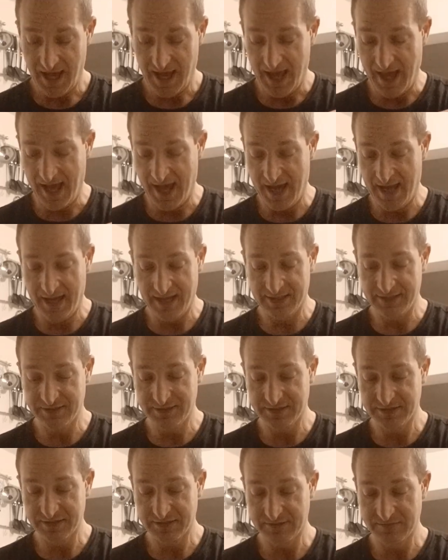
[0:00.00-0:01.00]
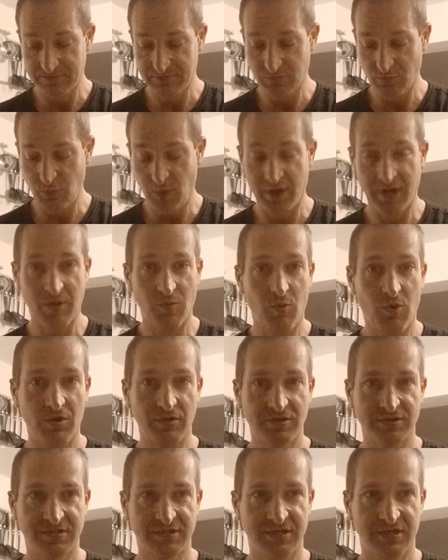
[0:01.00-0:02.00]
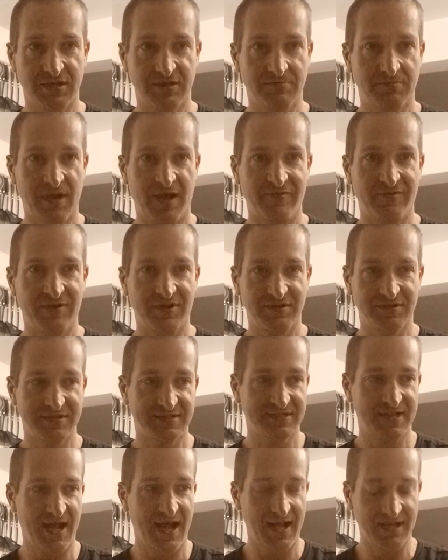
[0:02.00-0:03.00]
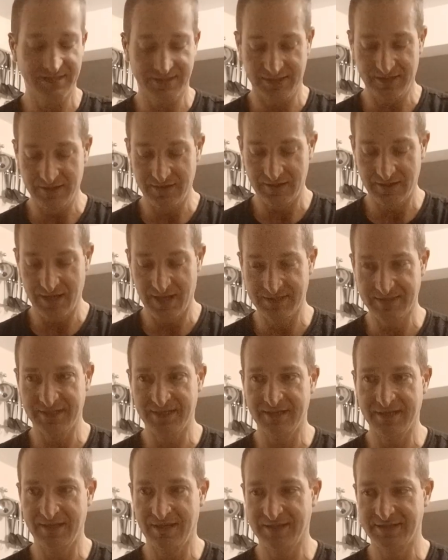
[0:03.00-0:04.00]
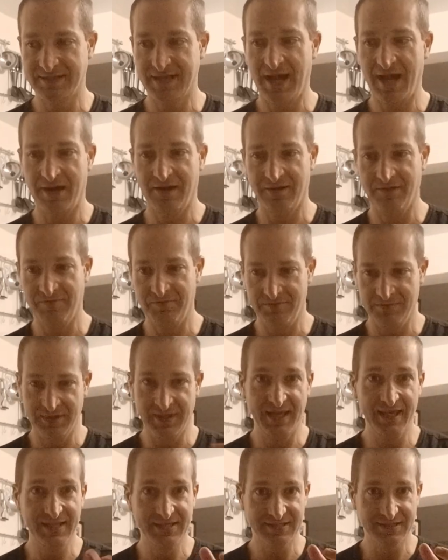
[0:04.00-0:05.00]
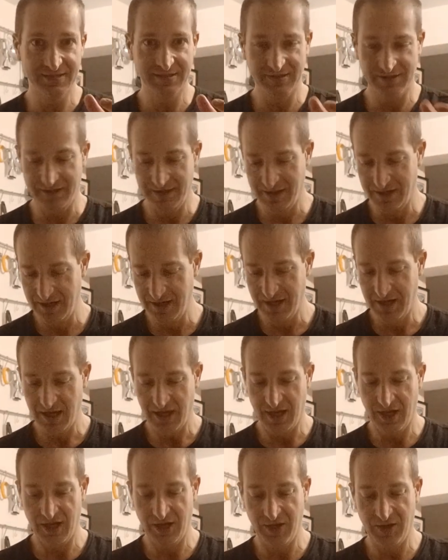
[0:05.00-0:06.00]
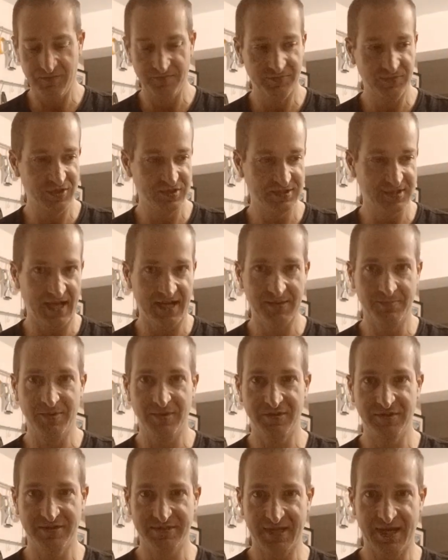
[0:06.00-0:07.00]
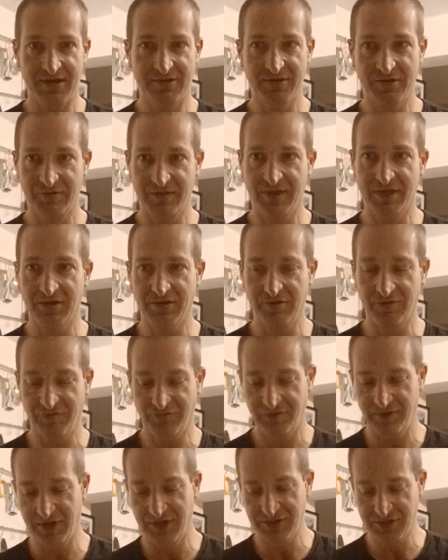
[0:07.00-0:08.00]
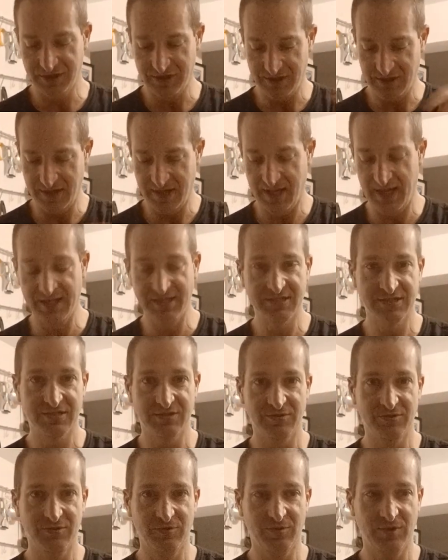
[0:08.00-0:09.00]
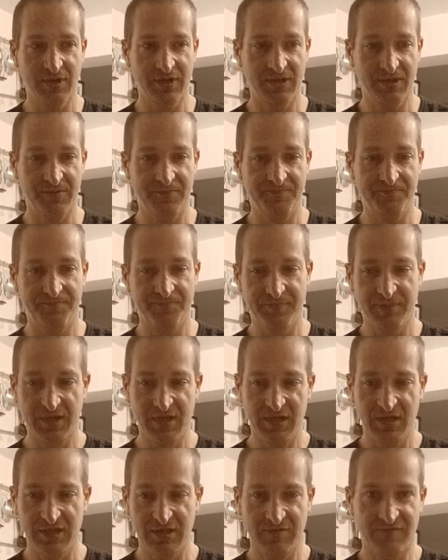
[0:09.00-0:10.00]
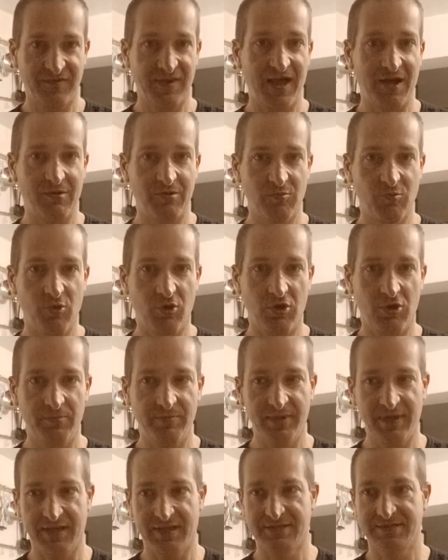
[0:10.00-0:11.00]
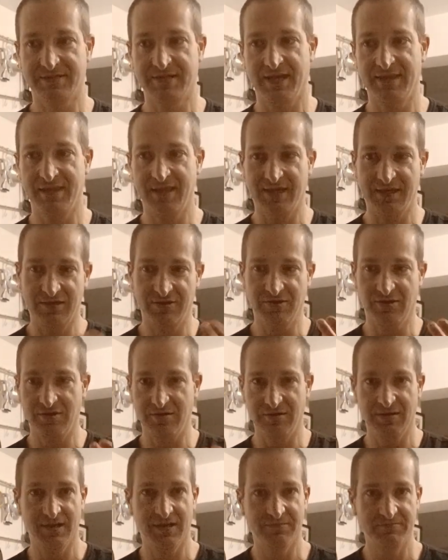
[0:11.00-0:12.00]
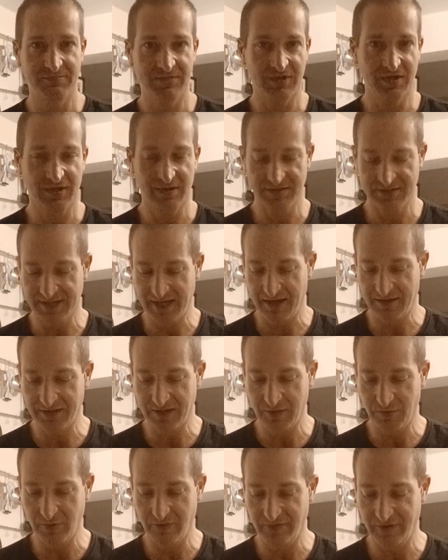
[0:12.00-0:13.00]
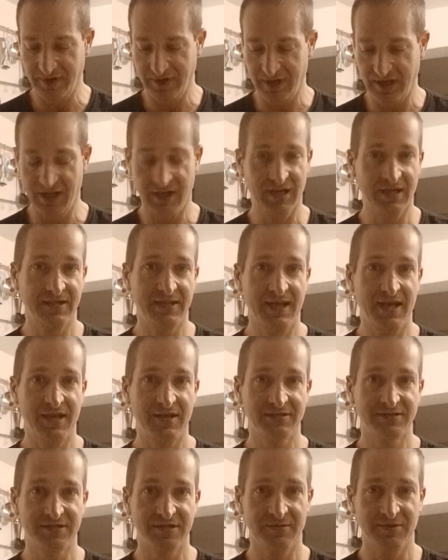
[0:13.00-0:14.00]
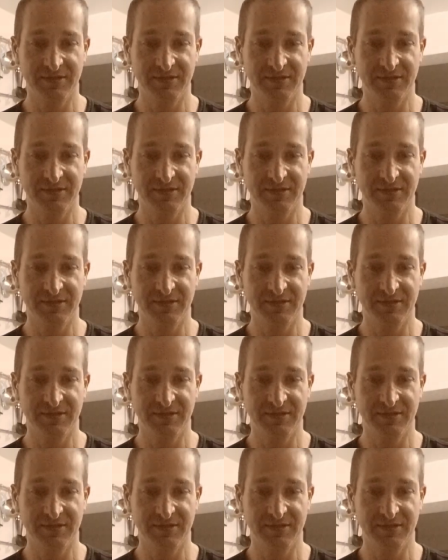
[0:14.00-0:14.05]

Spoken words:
And when you want to have a little starter, as in a starter yeast, just add a bit of the sourdough that you got in the fridge into the flour and water mix, and then you got sourdough within a day or so